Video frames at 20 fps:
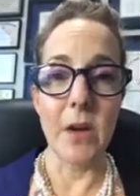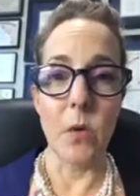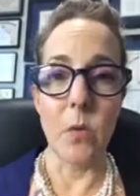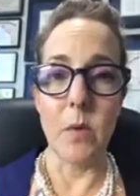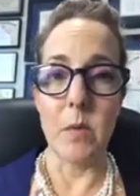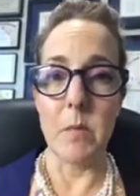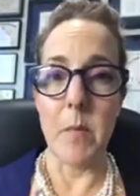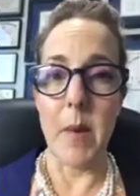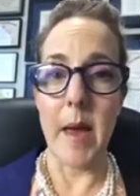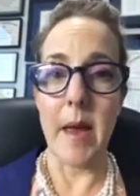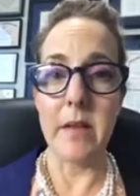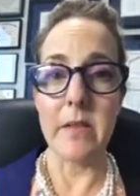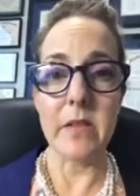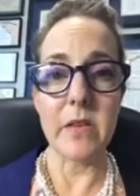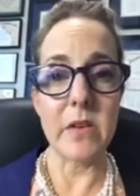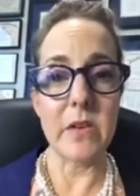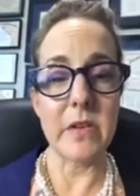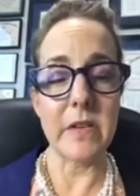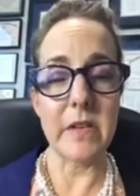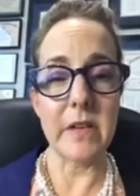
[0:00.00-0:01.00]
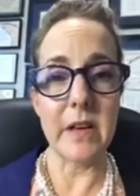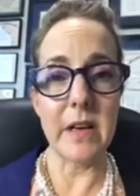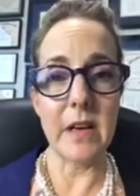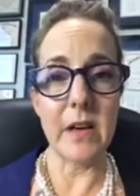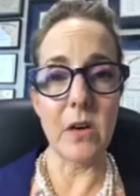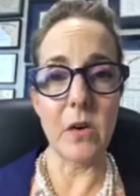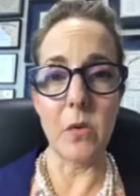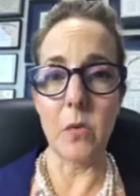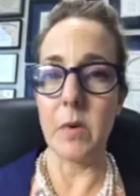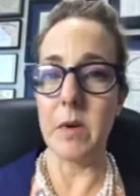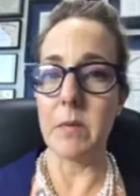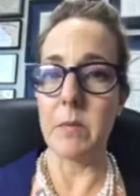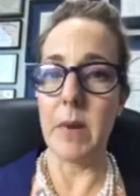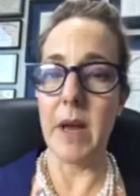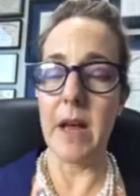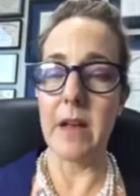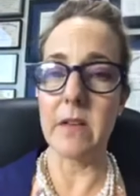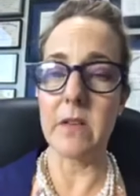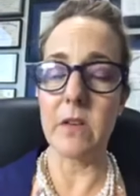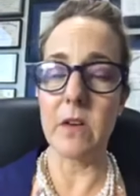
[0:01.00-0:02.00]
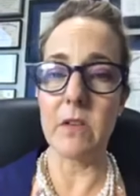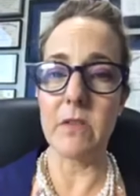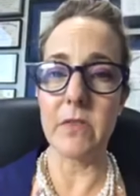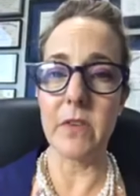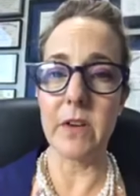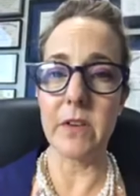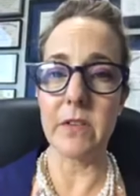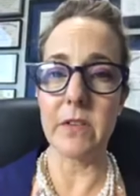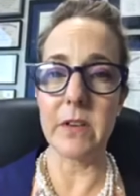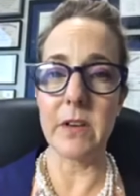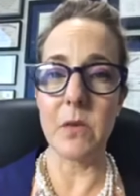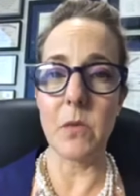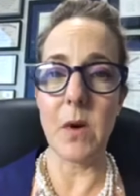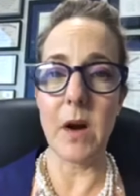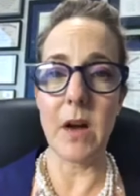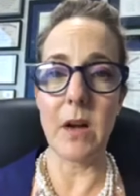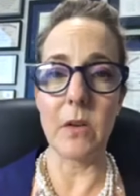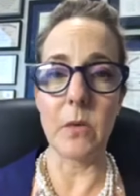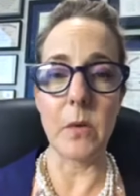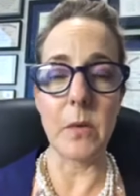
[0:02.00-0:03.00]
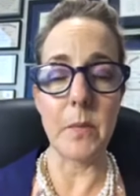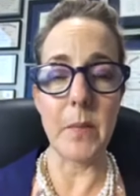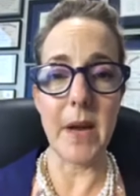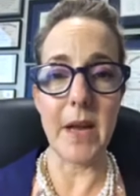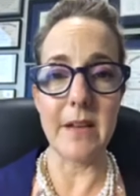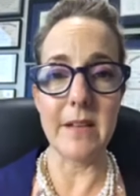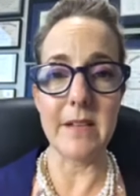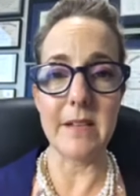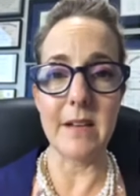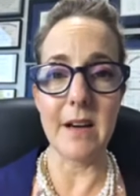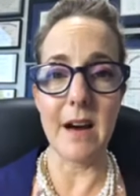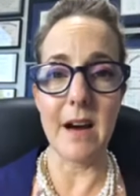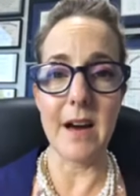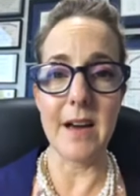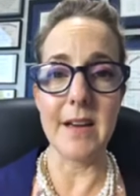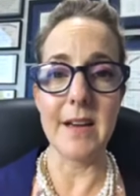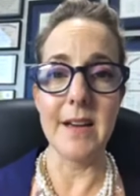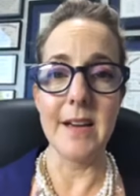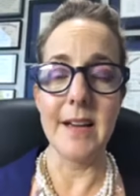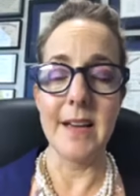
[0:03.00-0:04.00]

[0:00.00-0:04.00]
When pets are sick or when pets aren't functioning well or when pets die,